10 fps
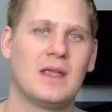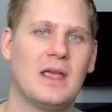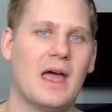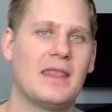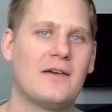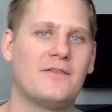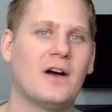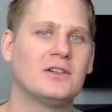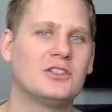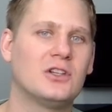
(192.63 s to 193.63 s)
and that
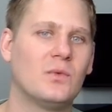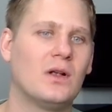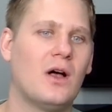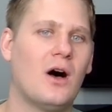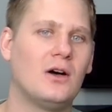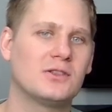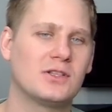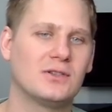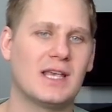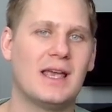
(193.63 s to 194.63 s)
function will
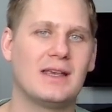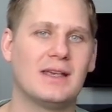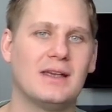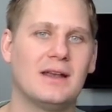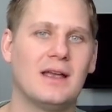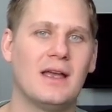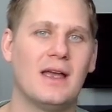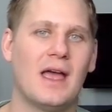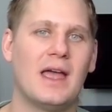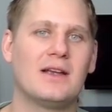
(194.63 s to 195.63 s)
also take in
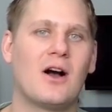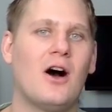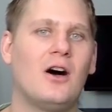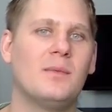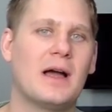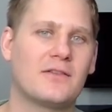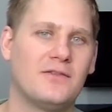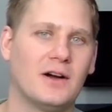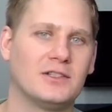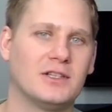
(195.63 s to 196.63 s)
a callback
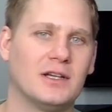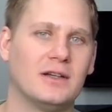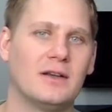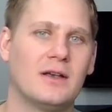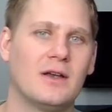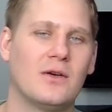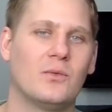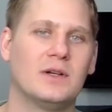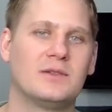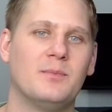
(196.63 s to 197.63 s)
function
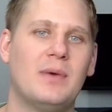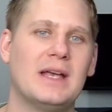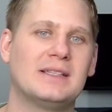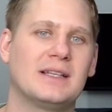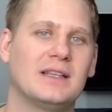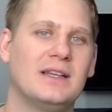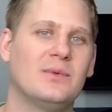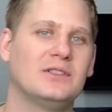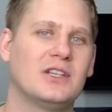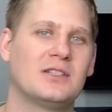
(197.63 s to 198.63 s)
which basically
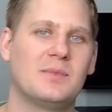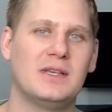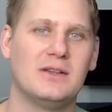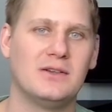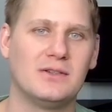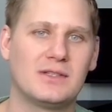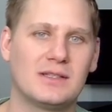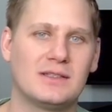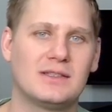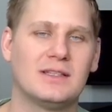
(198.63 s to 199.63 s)
will just be
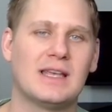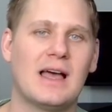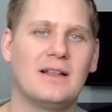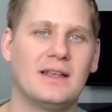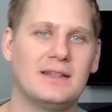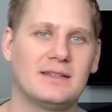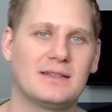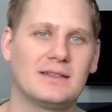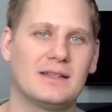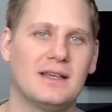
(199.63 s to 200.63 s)
used to tell
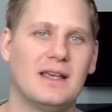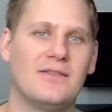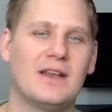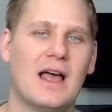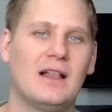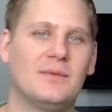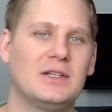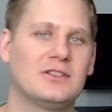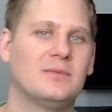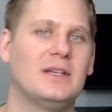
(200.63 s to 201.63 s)
it if an
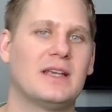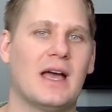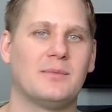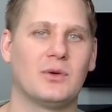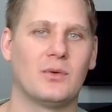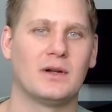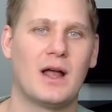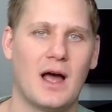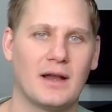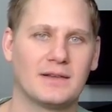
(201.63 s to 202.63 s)
element should be kept or
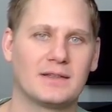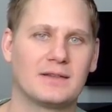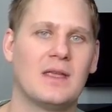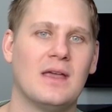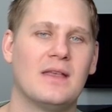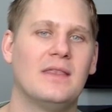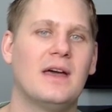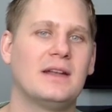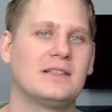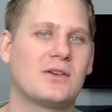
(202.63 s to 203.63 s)
not.
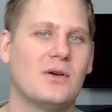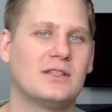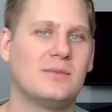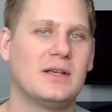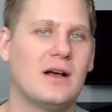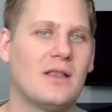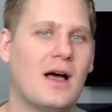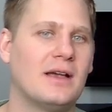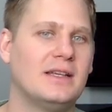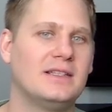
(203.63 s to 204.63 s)
Then it's going to be a
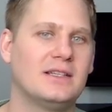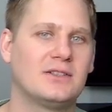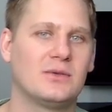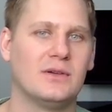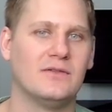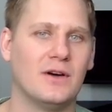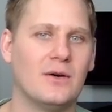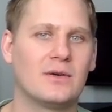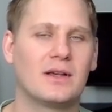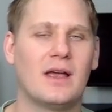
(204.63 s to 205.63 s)
lot easier to
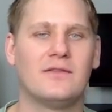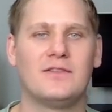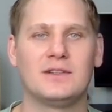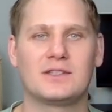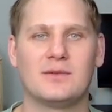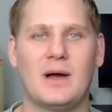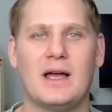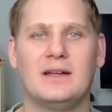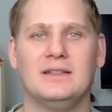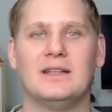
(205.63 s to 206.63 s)
invoke and filter
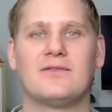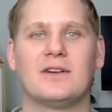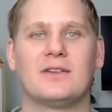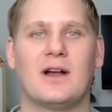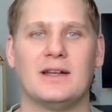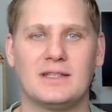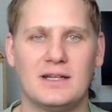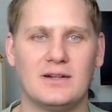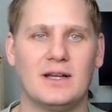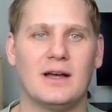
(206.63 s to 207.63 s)
by different
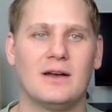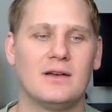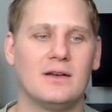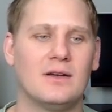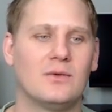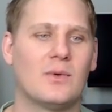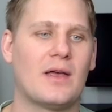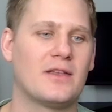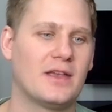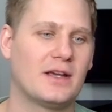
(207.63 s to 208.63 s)
criteria
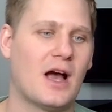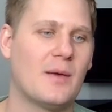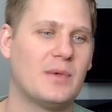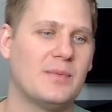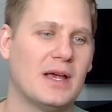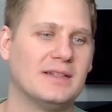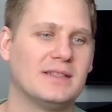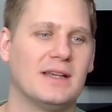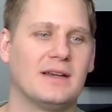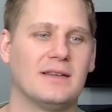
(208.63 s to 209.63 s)
rather than copy
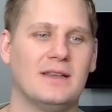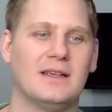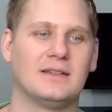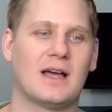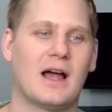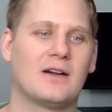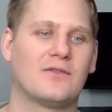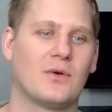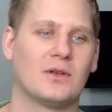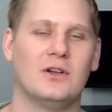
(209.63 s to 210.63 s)
pasting the entire
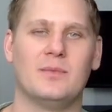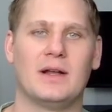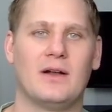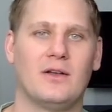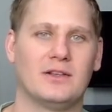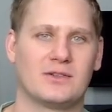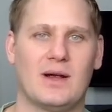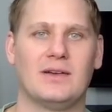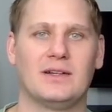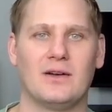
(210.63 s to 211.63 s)
for loop and all the
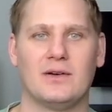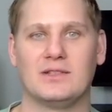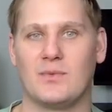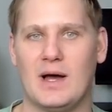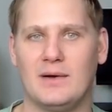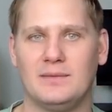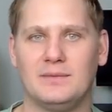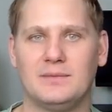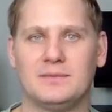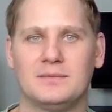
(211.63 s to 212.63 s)
surrounding code as well.
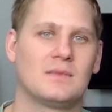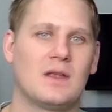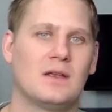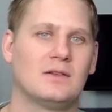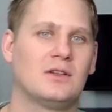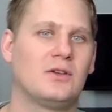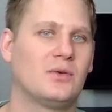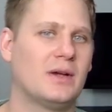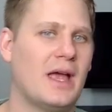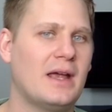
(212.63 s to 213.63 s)
To
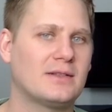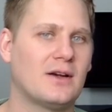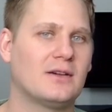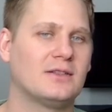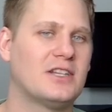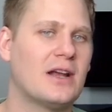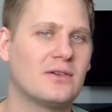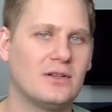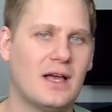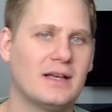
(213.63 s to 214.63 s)
create our
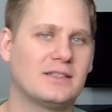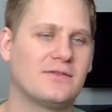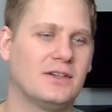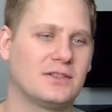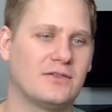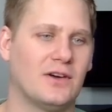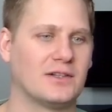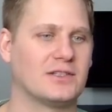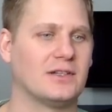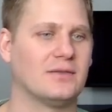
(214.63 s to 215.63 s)
generalized filter
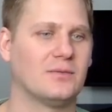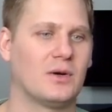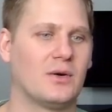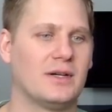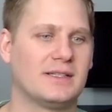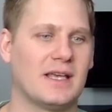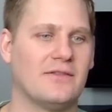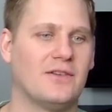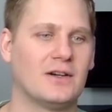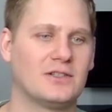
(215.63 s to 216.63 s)
function, we're going to say
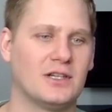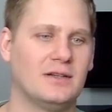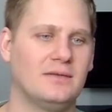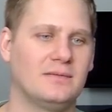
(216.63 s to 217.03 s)
function